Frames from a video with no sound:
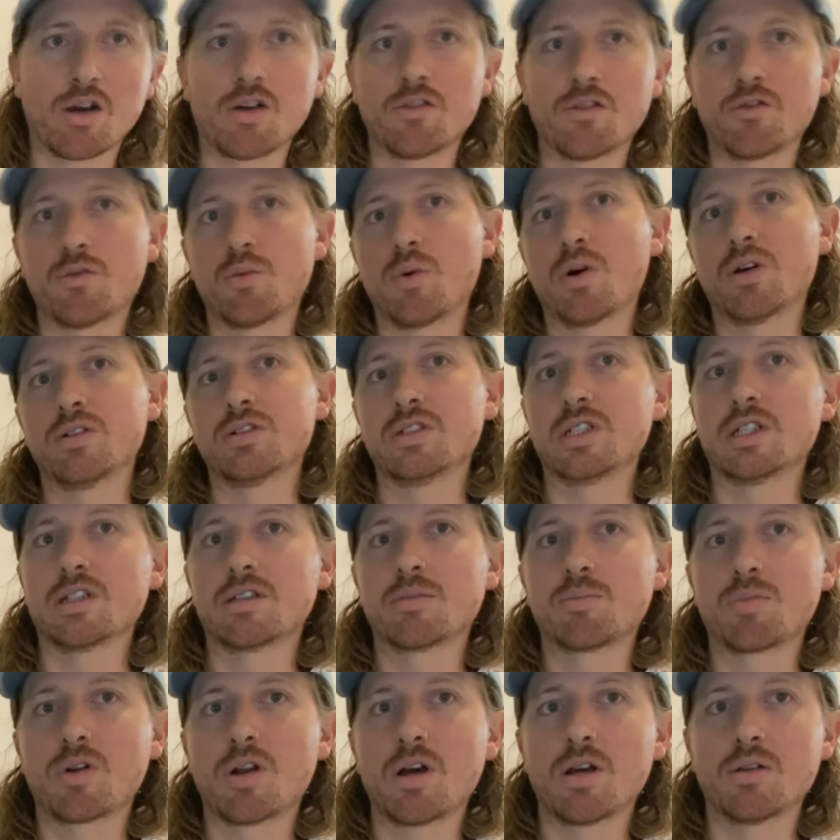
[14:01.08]
of what
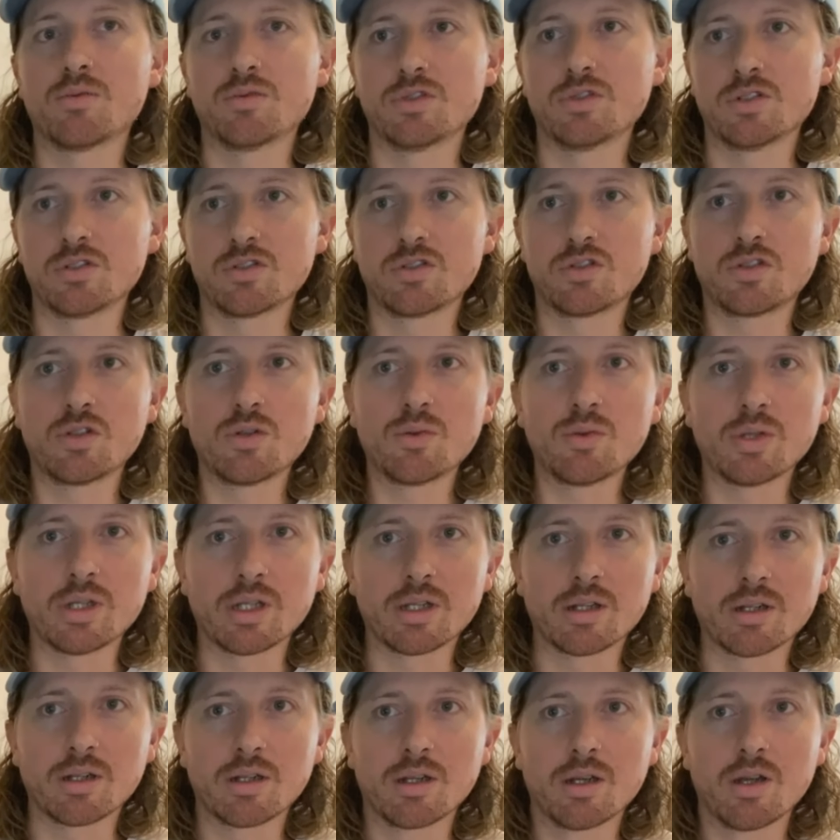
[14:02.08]
Dith Pran was
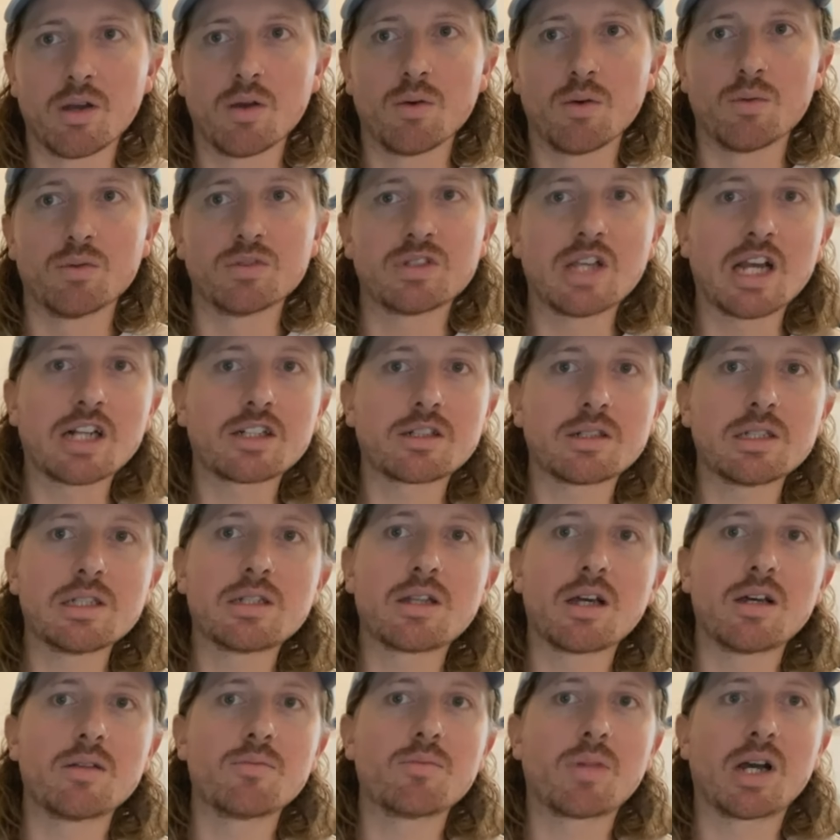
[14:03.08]
doing was actually
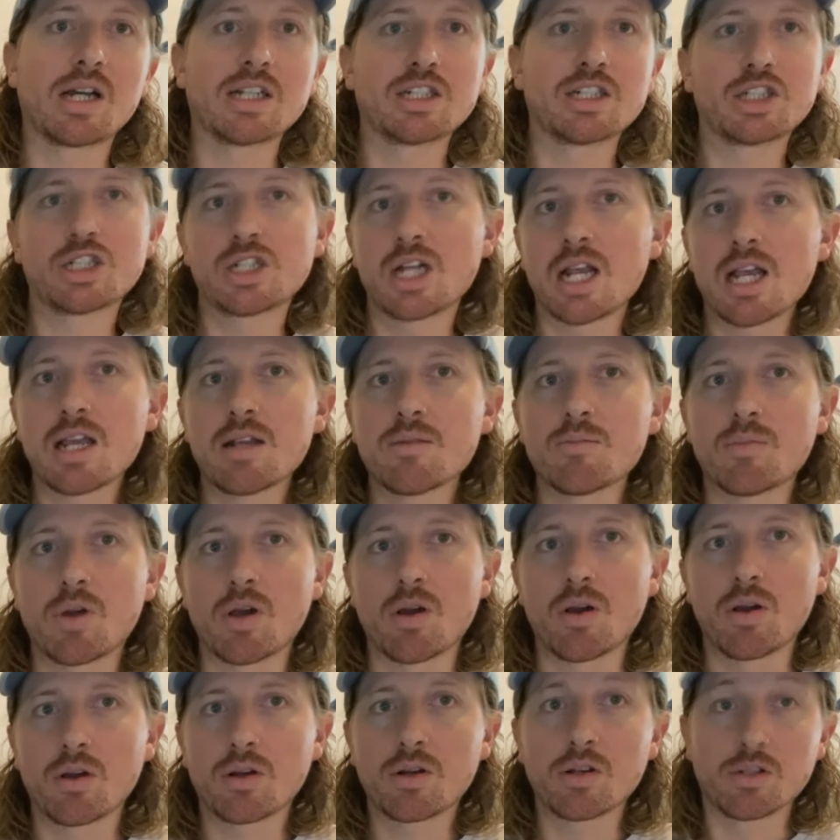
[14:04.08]
done by
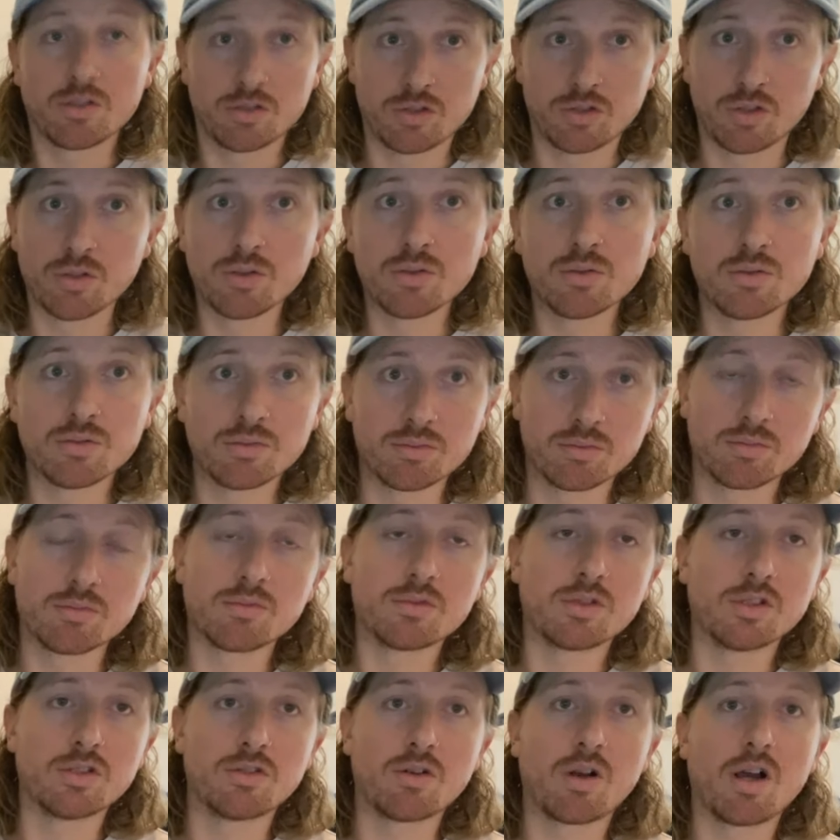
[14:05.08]
Schanberg to
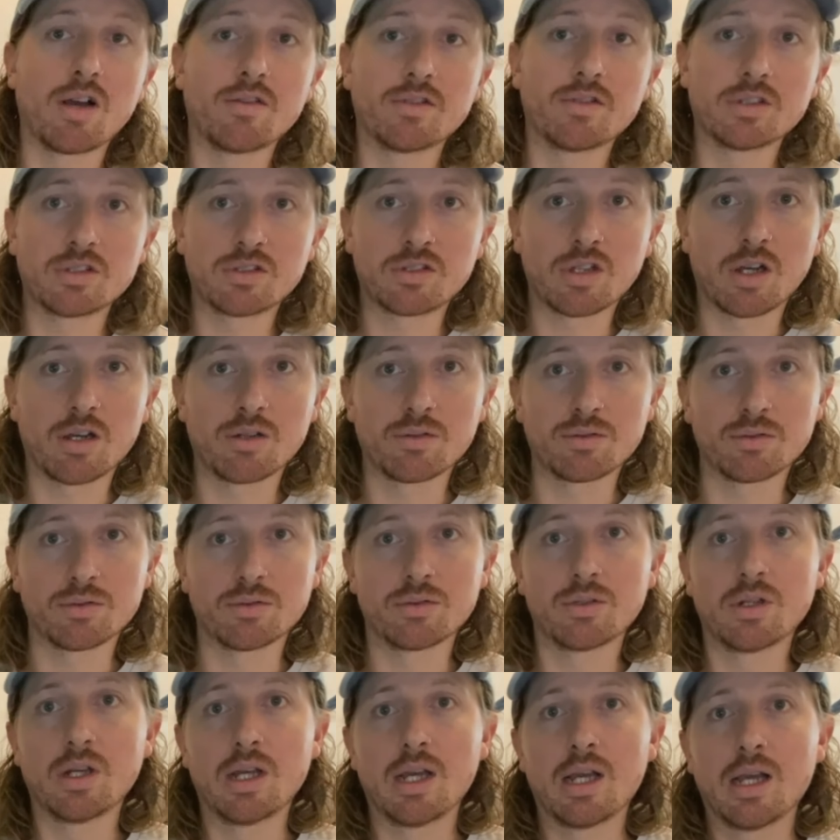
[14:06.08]
the driver,
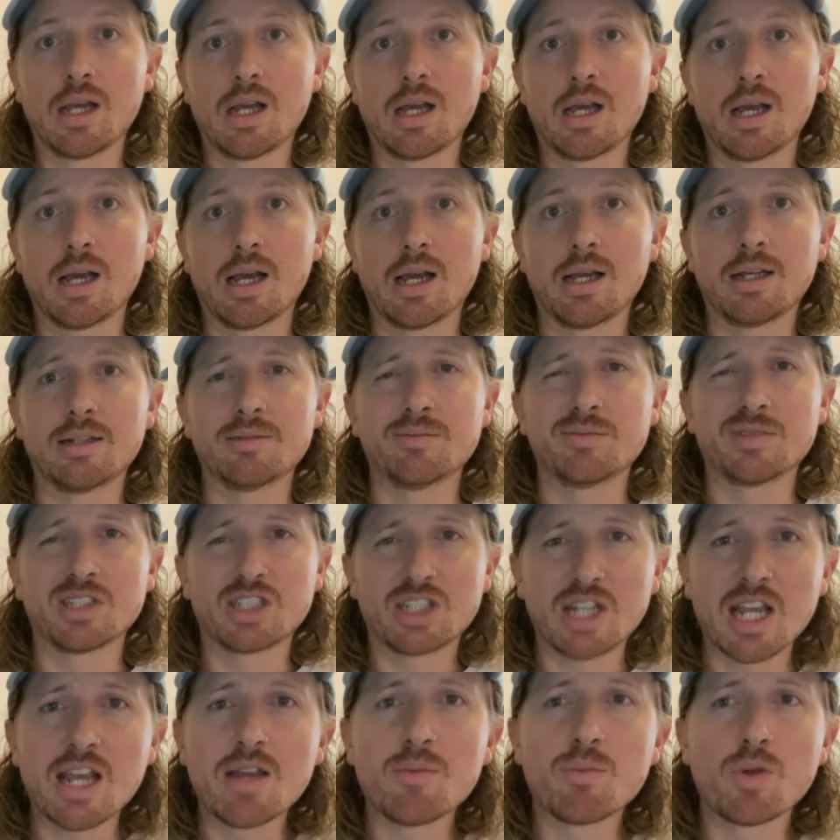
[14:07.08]
Sarun.
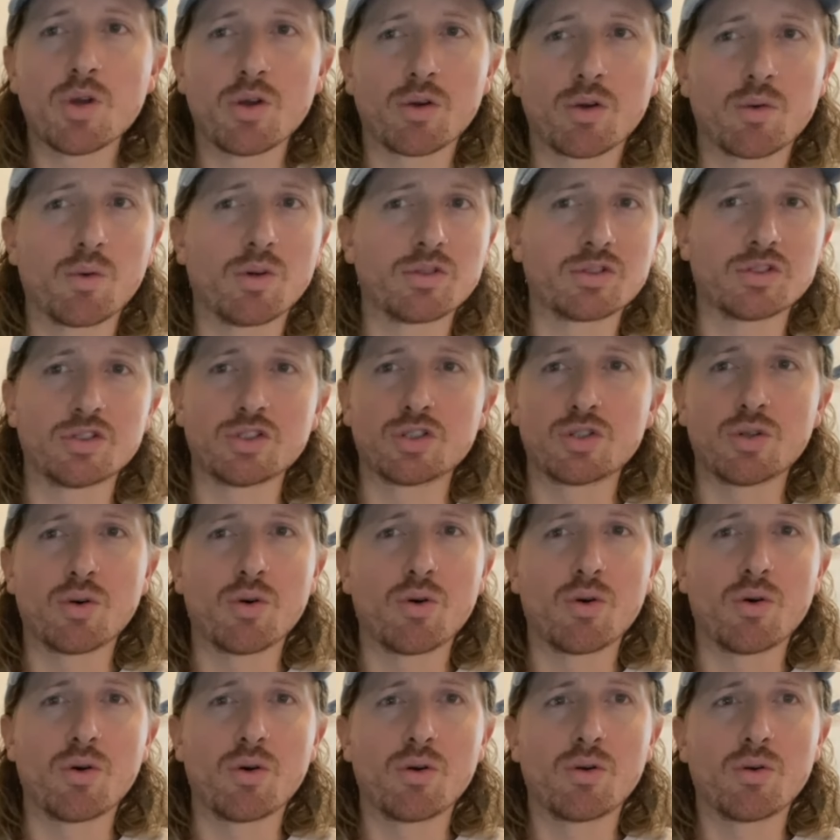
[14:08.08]
Schanberg wasn't
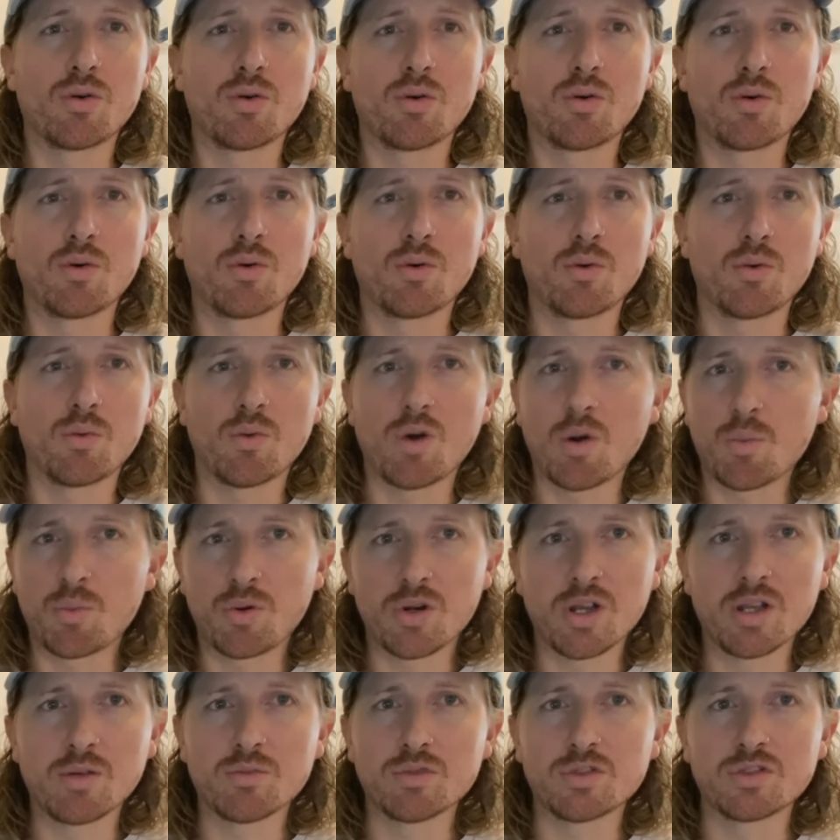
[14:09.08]
sure what
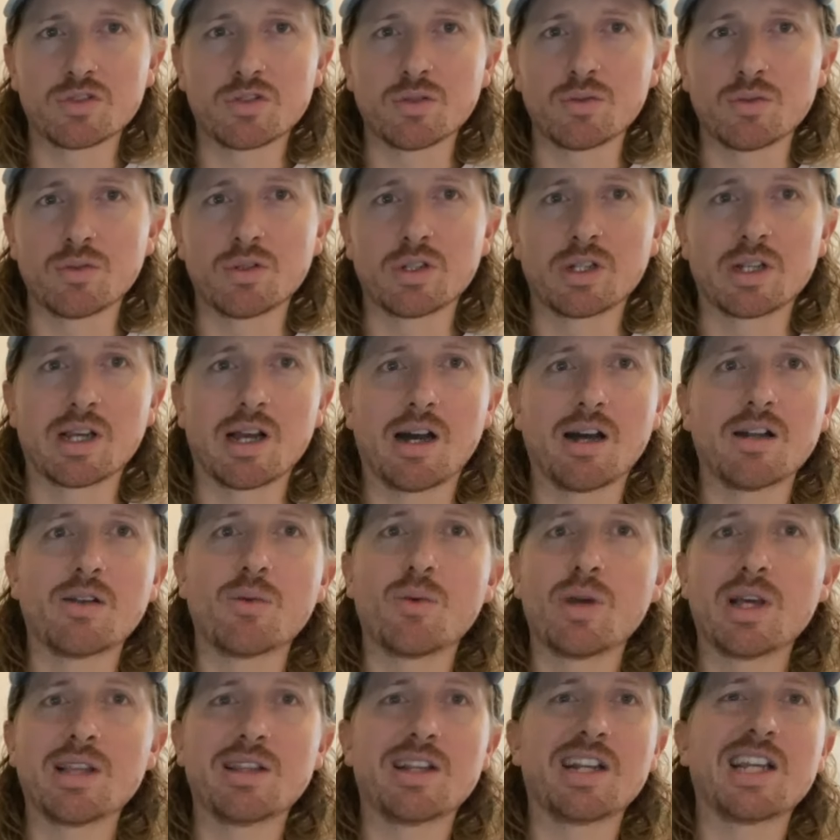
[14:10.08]
Pran was doing,
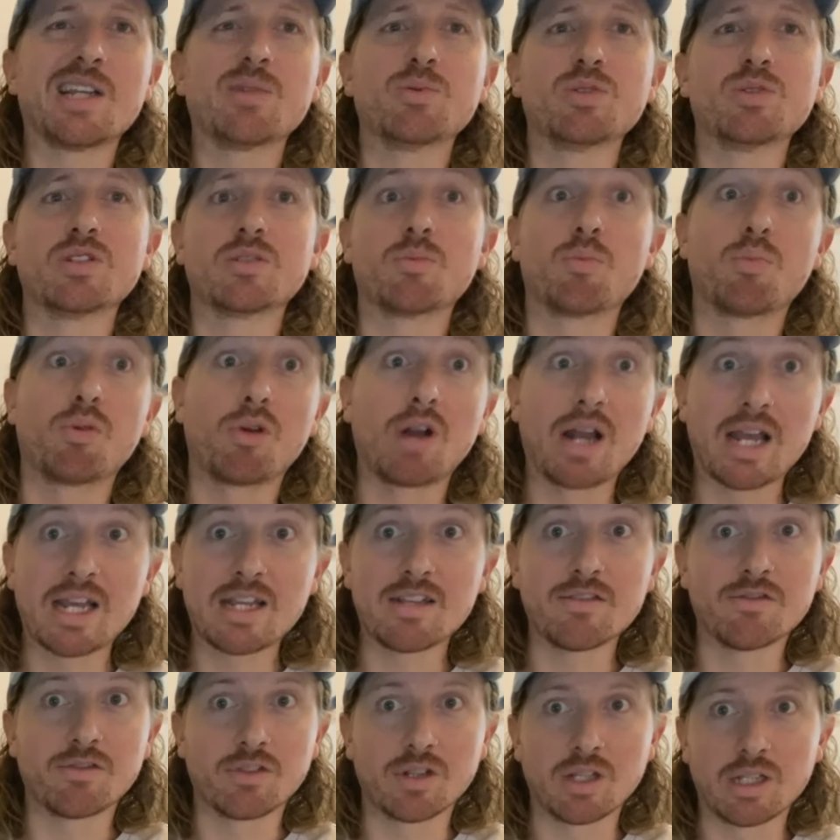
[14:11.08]
unaware that he was
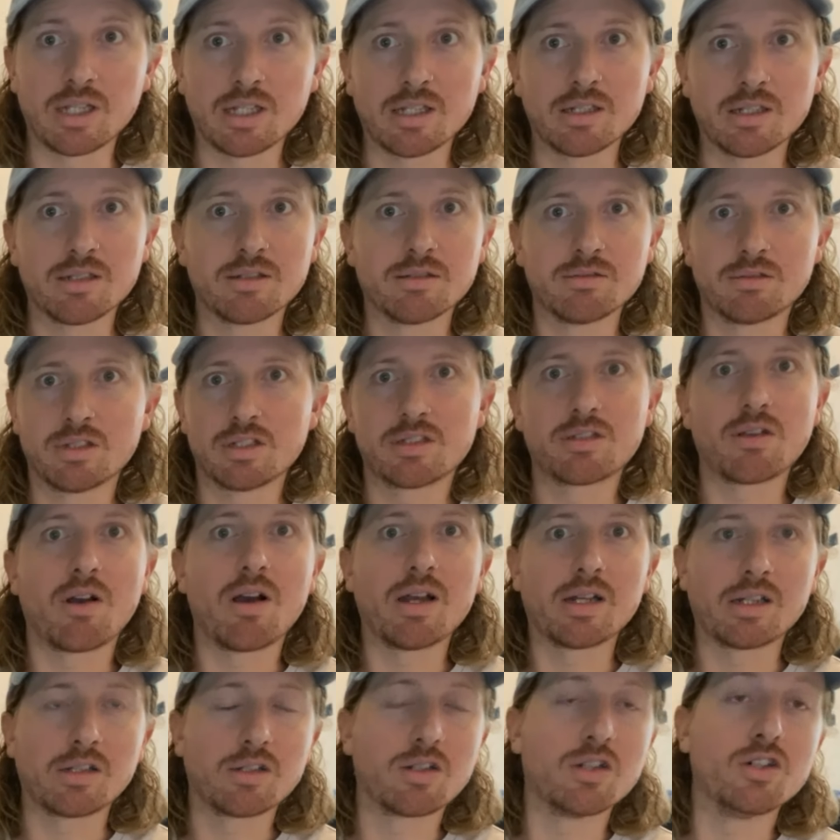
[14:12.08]
bravely
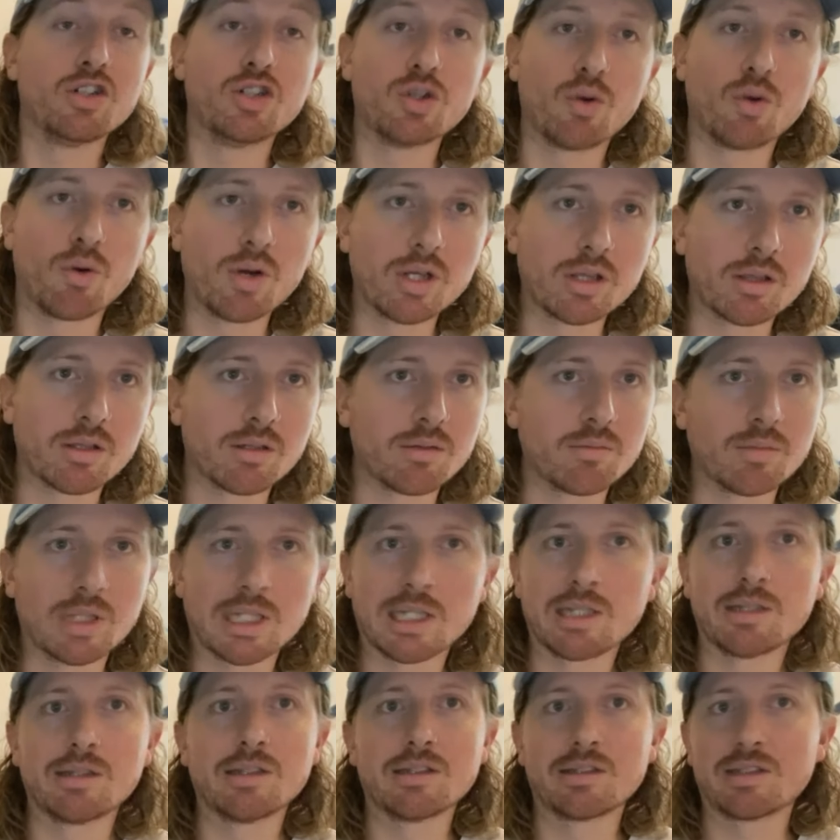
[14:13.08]
deciding to join them
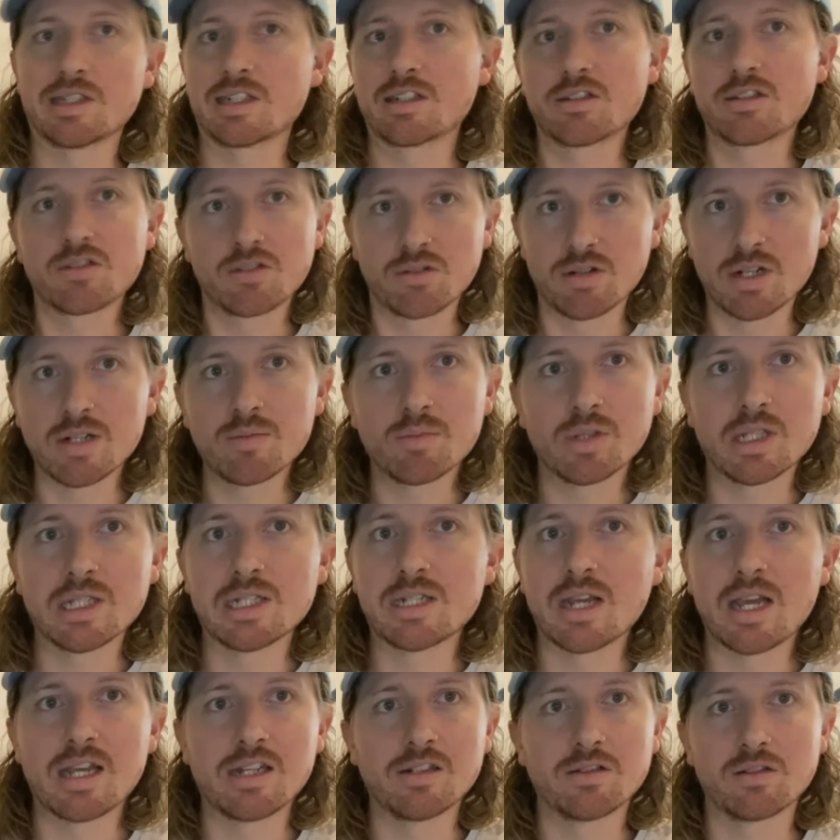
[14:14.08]
in this
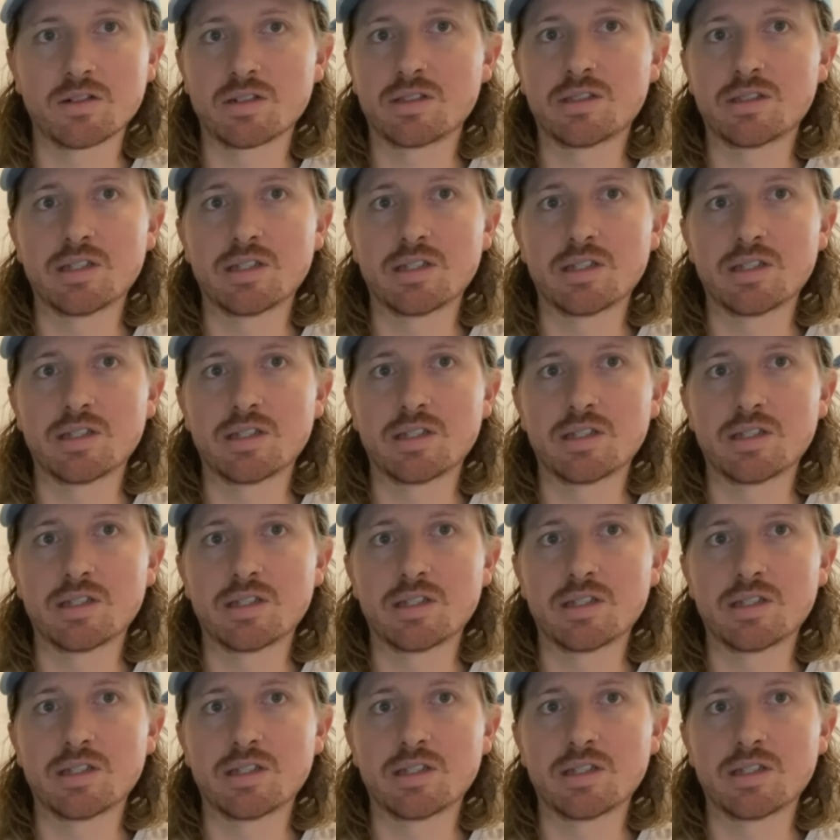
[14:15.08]
extremely dangerous